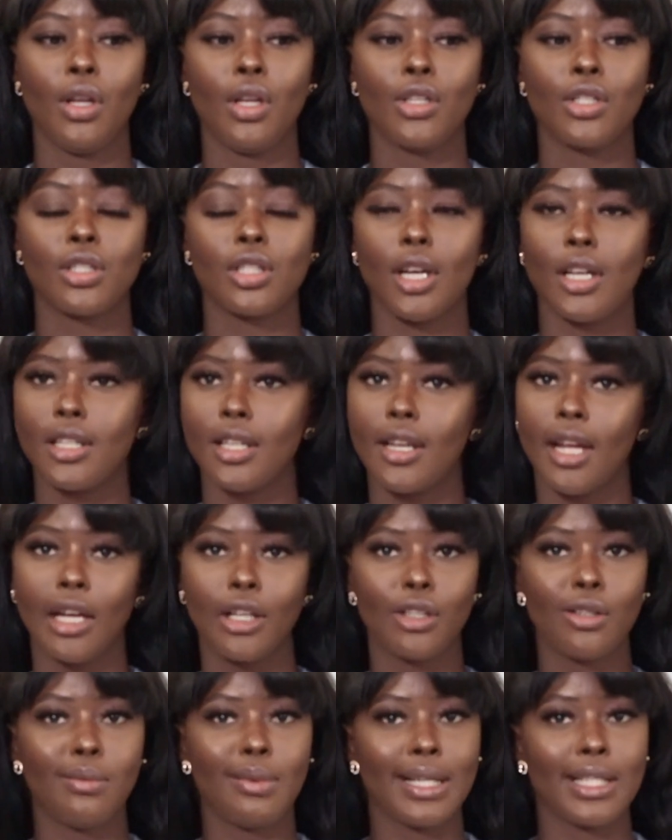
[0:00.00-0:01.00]
study
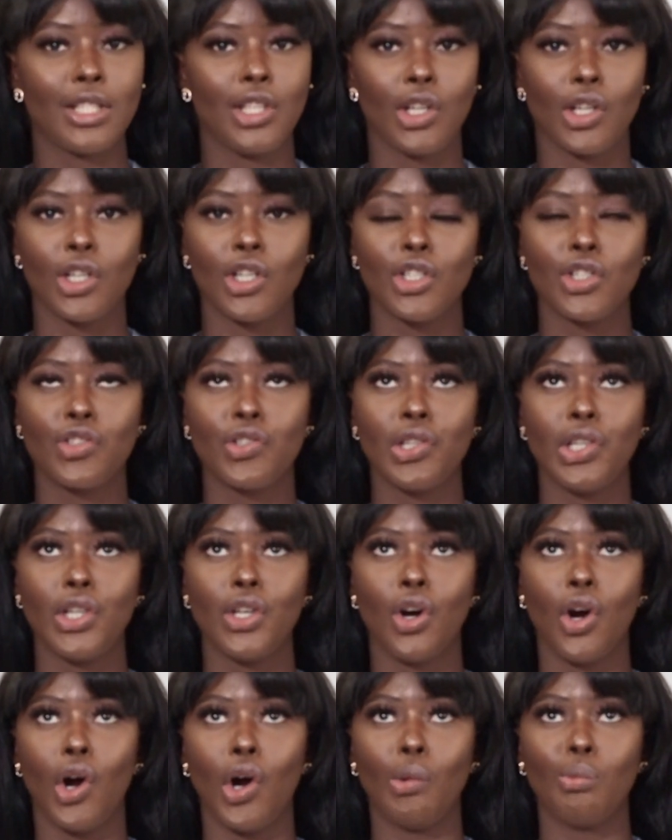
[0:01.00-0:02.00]
and go back to your
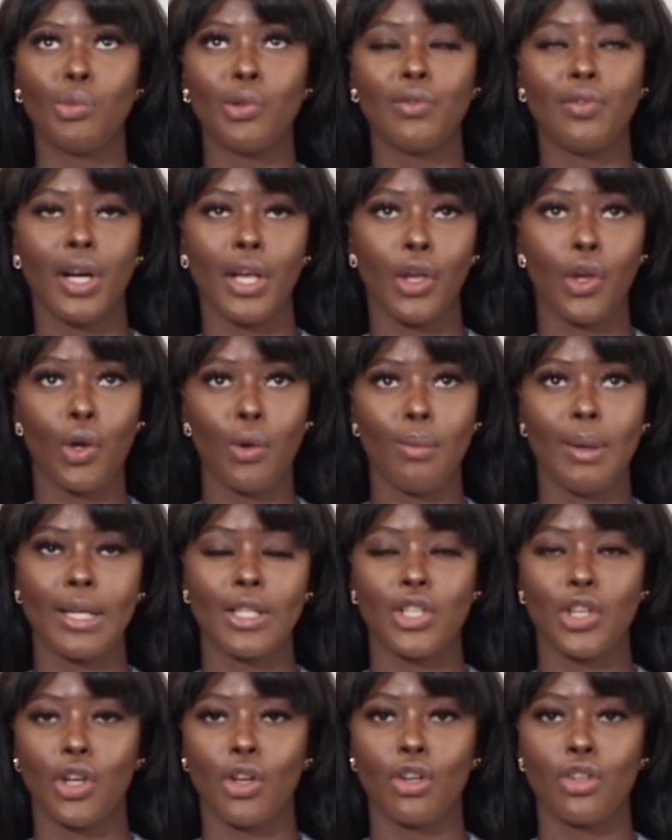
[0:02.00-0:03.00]
country, or move and go back
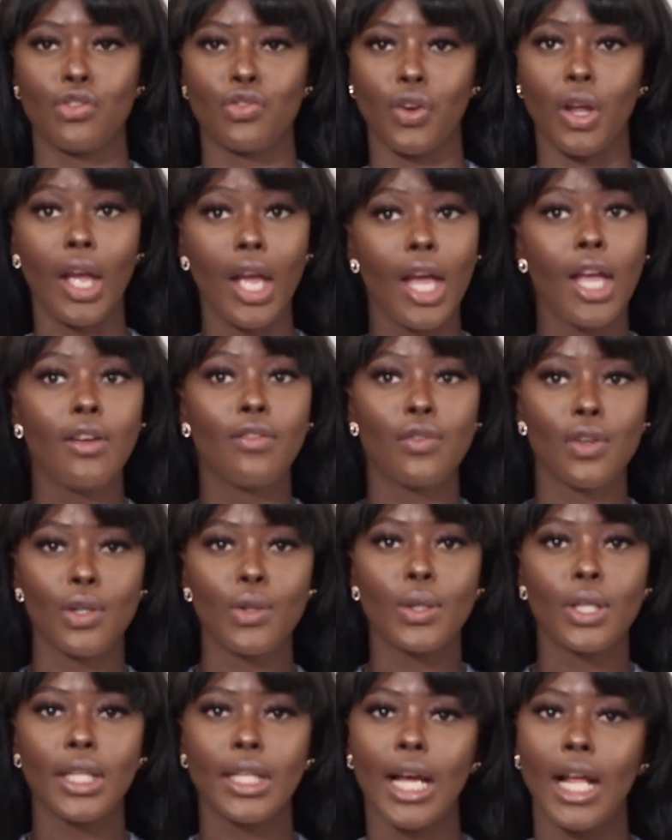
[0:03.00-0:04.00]
to your country, if you're
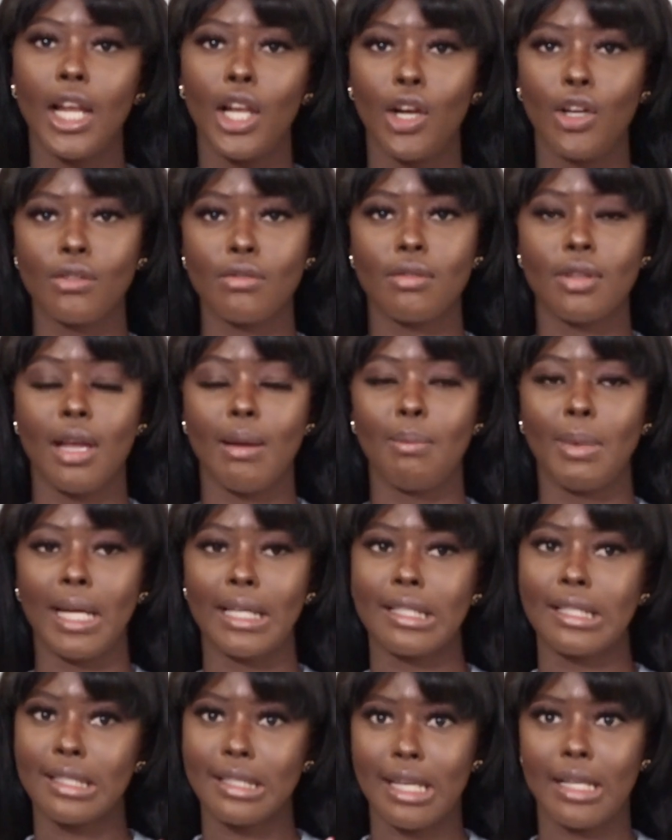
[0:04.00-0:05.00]
looking at long-term,
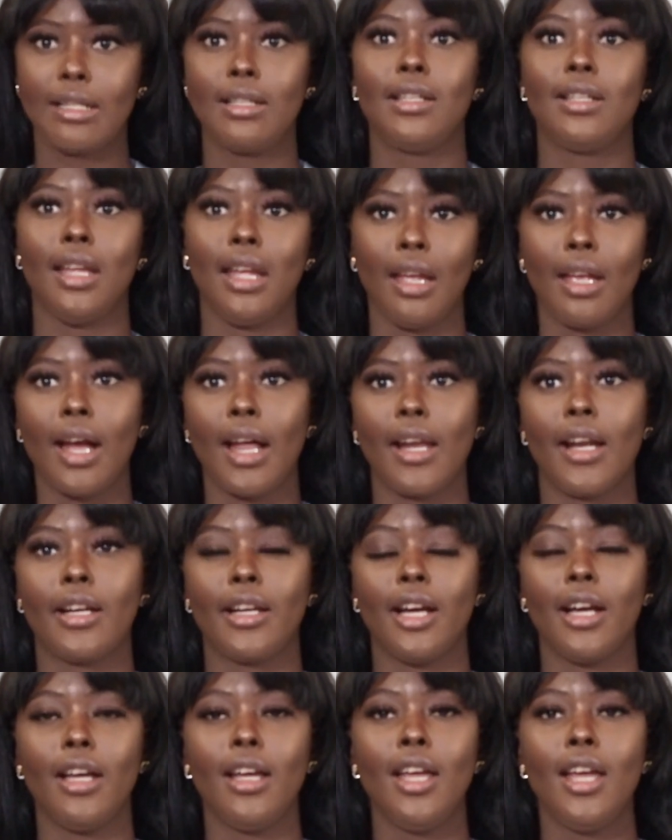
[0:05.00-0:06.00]
like settling in
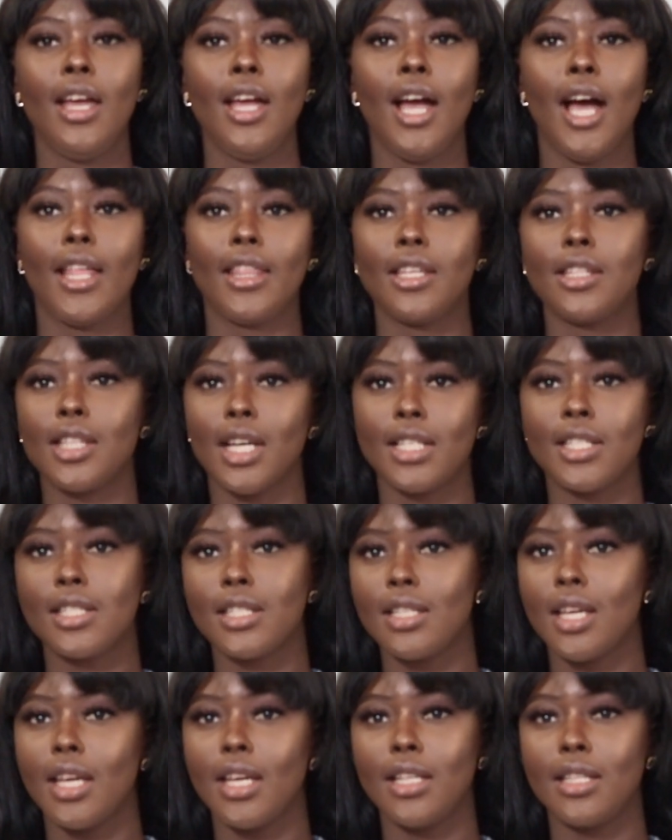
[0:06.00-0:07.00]
Canada, I think that's
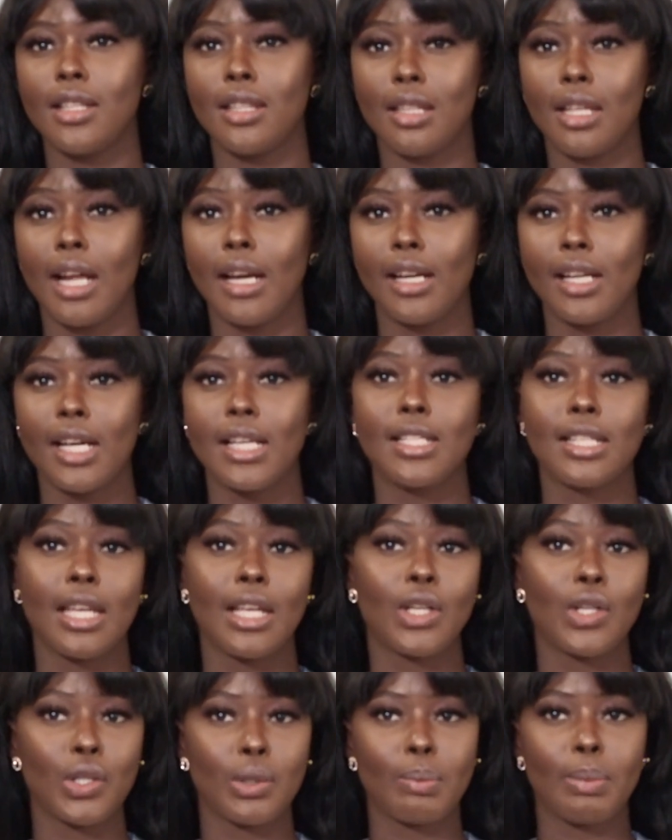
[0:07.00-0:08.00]
It, Canada is a
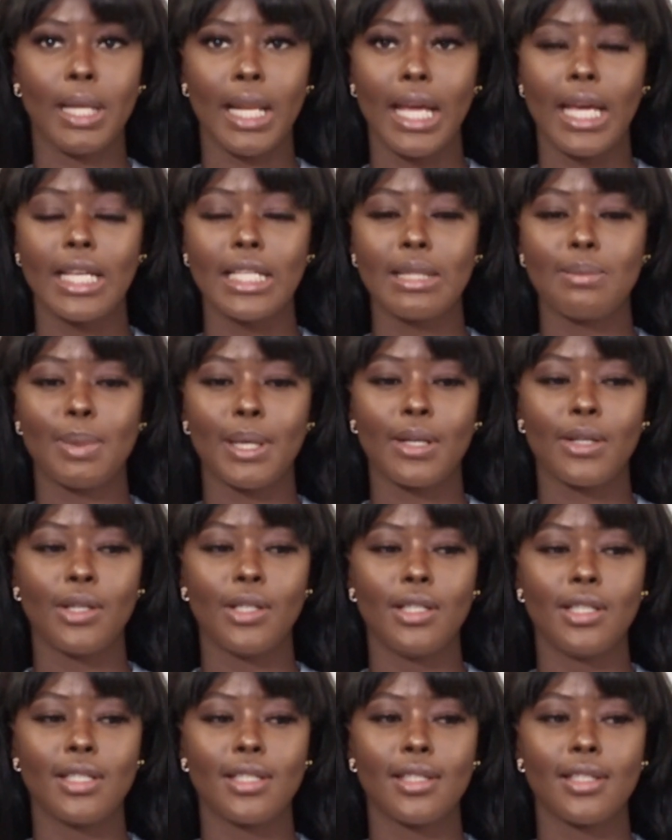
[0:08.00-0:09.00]
good place
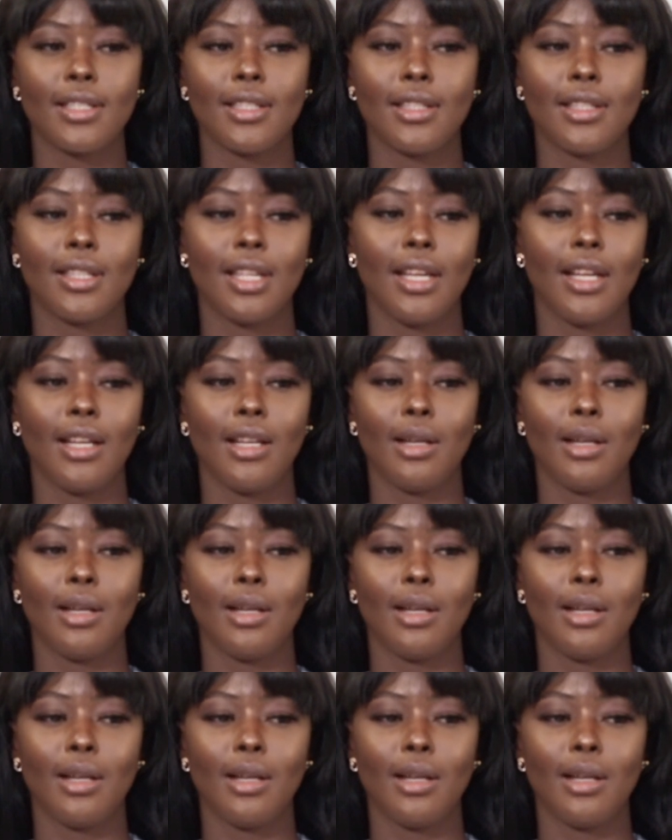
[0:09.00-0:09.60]
because the